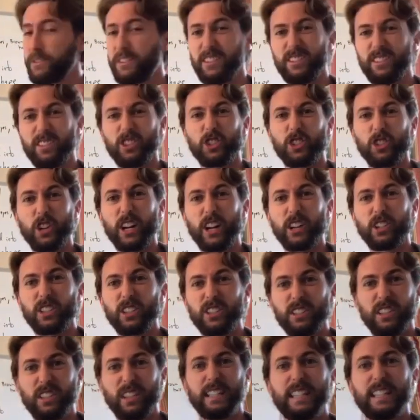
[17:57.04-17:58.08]
instructions,
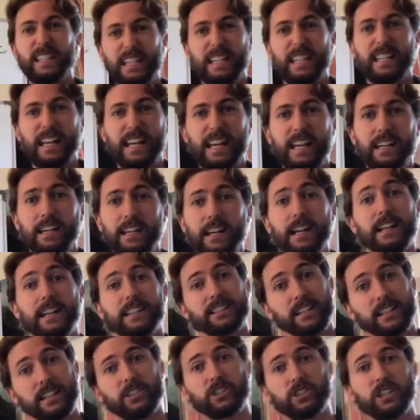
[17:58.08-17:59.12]
the DNA, it's
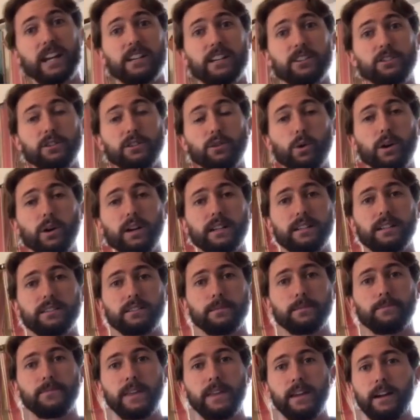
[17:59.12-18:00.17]
going to change the organism,
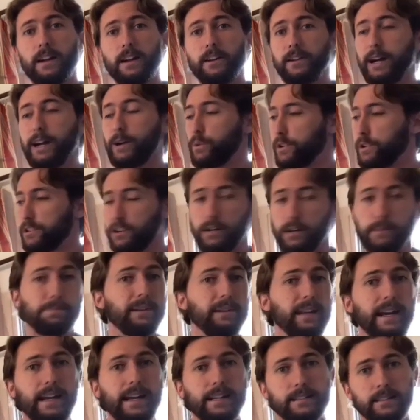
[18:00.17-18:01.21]
right? Whether you're a
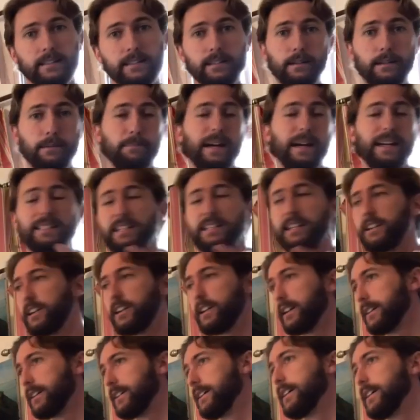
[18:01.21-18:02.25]
plant, a bacteria,
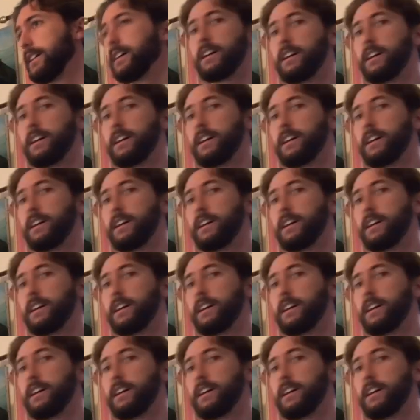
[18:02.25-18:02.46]
a